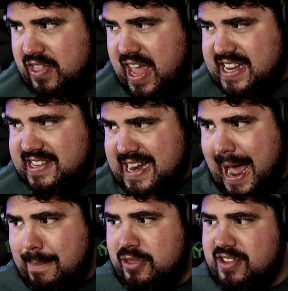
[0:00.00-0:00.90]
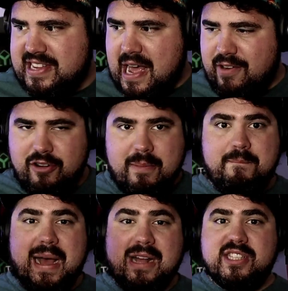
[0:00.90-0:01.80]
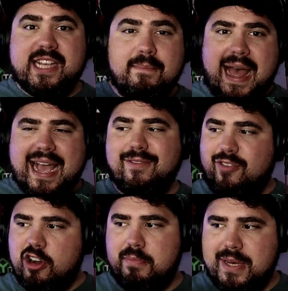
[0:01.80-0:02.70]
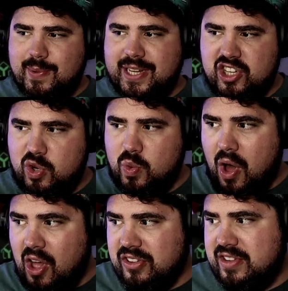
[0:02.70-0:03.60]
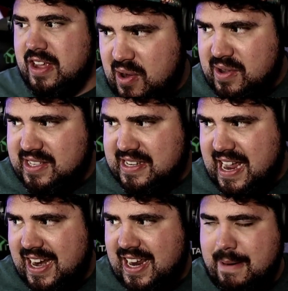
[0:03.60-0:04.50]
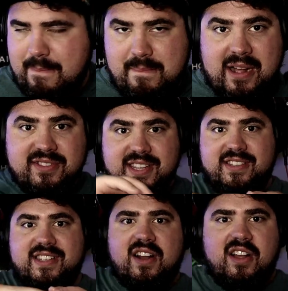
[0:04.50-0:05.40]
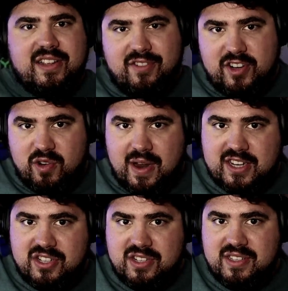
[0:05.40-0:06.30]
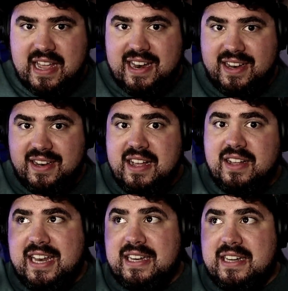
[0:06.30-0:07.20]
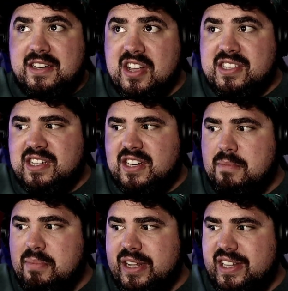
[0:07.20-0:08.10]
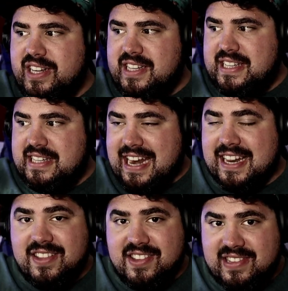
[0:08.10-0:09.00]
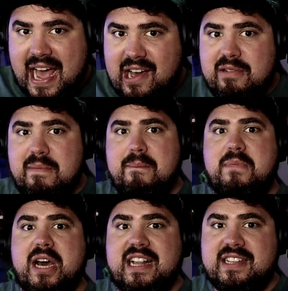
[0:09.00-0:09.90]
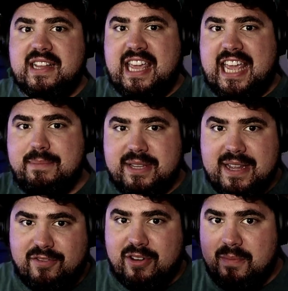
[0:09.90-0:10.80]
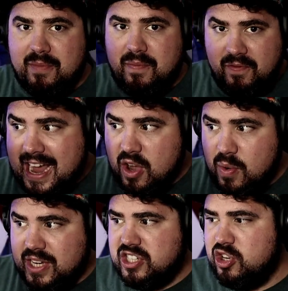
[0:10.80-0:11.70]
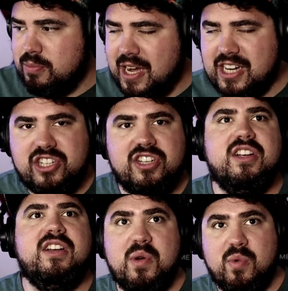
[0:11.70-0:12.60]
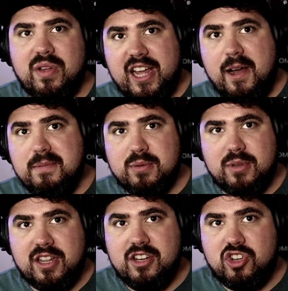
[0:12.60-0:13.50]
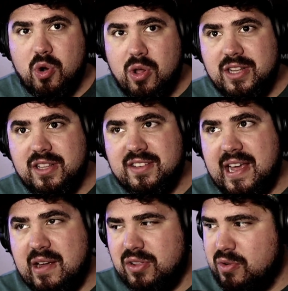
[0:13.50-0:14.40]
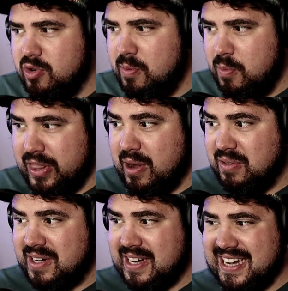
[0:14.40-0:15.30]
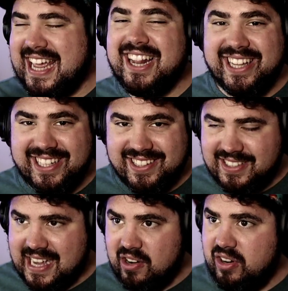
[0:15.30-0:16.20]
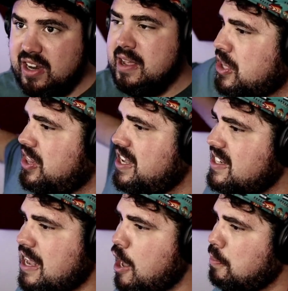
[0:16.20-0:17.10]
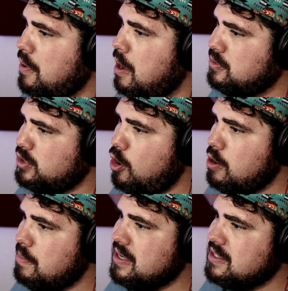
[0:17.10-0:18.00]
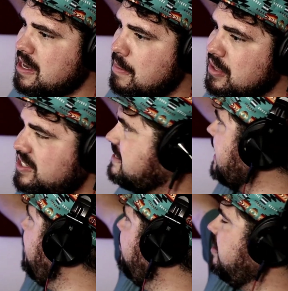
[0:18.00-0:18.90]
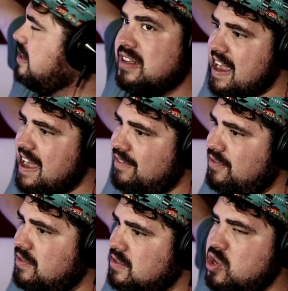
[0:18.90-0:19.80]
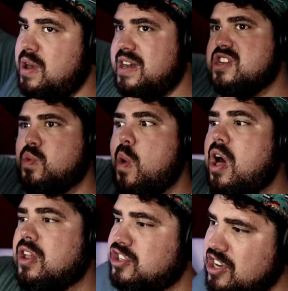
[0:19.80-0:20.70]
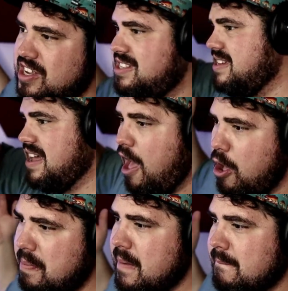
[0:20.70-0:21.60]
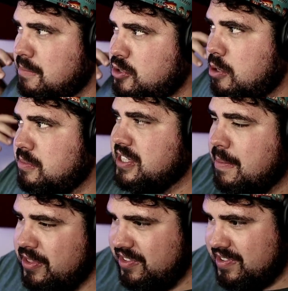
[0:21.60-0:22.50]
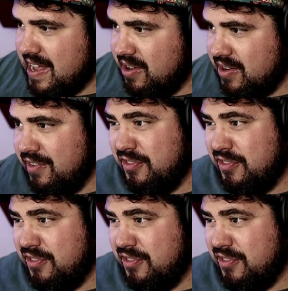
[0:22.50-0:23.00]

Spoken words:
They stop the sound from bouncing back and forth between two walls. So instead, it bounces in all different directions and it doesn't completely deaden the sound, but it keeps it from echoing too much. So it really helps with controlling the sound of the room without killing the sound. But these help absorb some of the sound. I have 2 on each wall just to help absorb some of the sound.